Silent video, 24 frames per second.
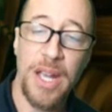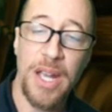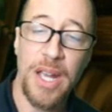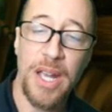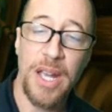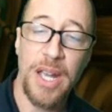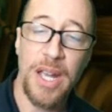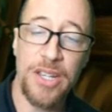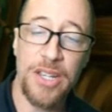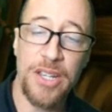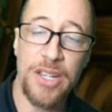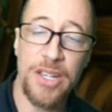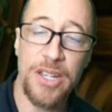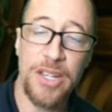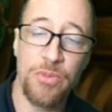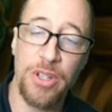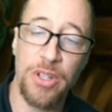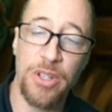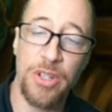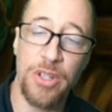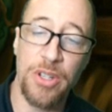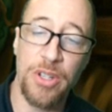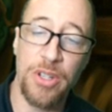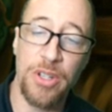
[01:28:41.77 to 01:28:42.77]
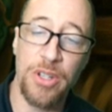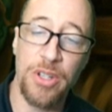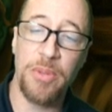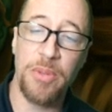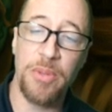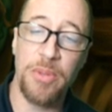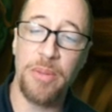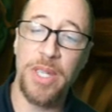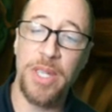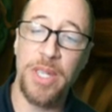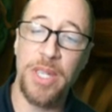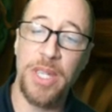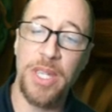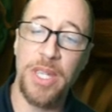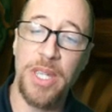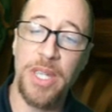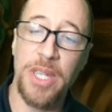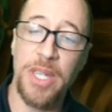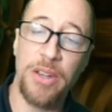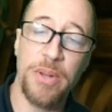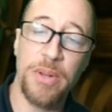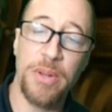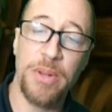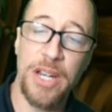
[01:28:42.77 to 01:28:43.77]
I just was looking at him coming
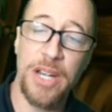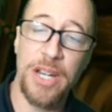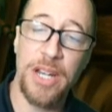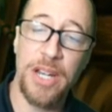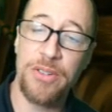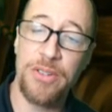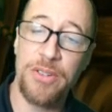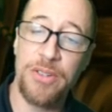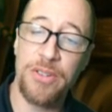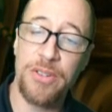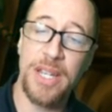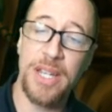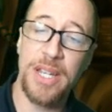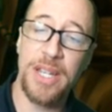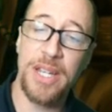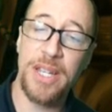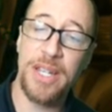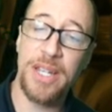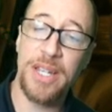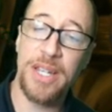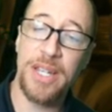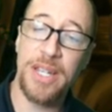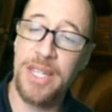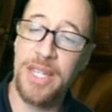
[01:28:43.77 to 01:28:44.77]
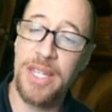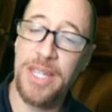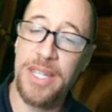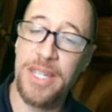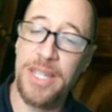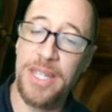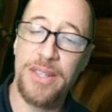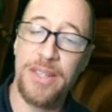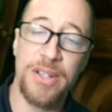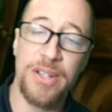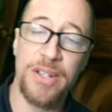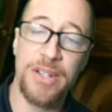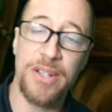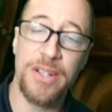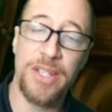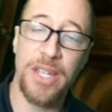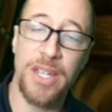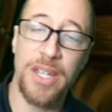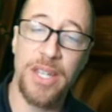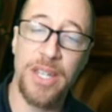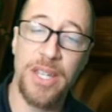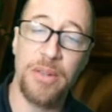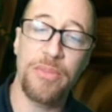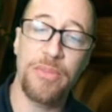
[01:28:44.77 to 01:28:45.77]
here, but actually that kind of starts
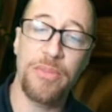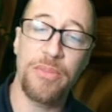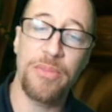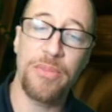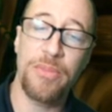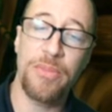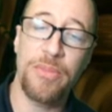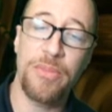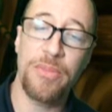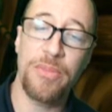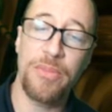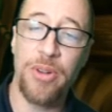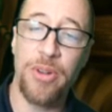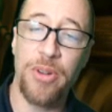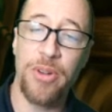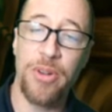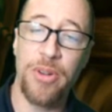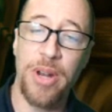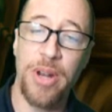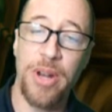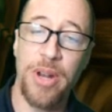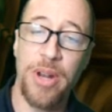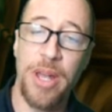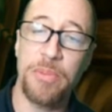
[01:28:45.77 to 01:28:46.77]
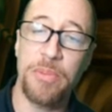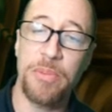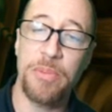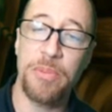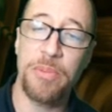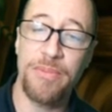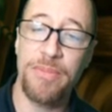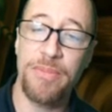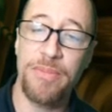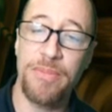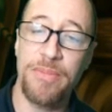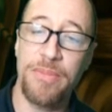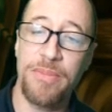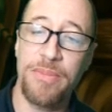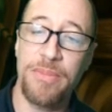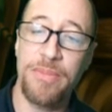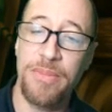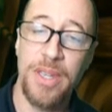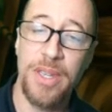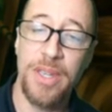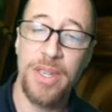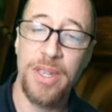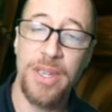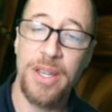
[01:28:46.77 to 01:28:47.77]
getting him not trapped, but
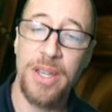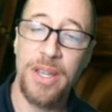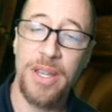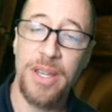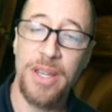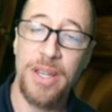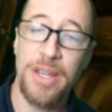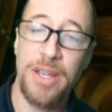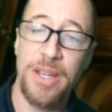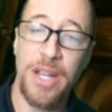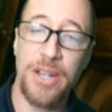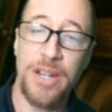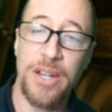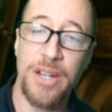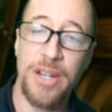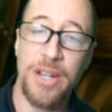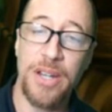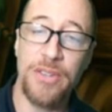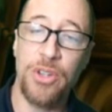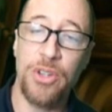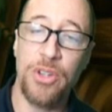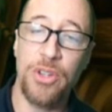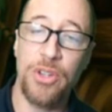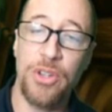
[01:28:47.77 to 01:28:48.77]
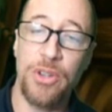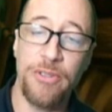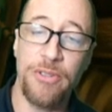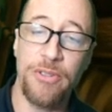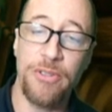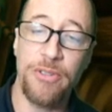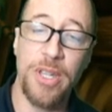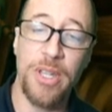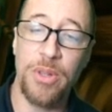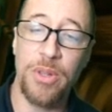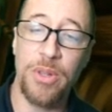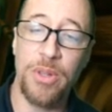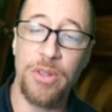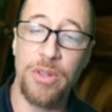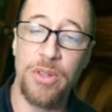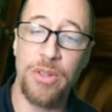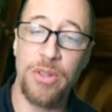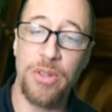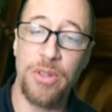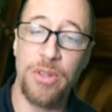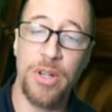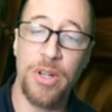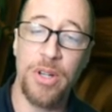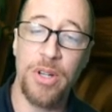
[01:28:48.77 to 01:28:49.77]
not too free either with the
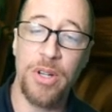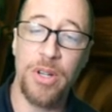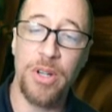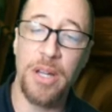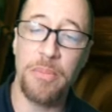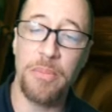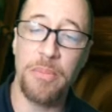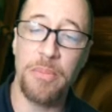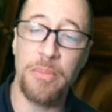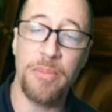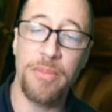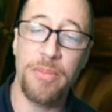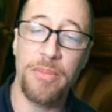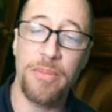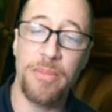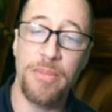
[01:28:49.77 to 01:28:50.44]
rook can come up.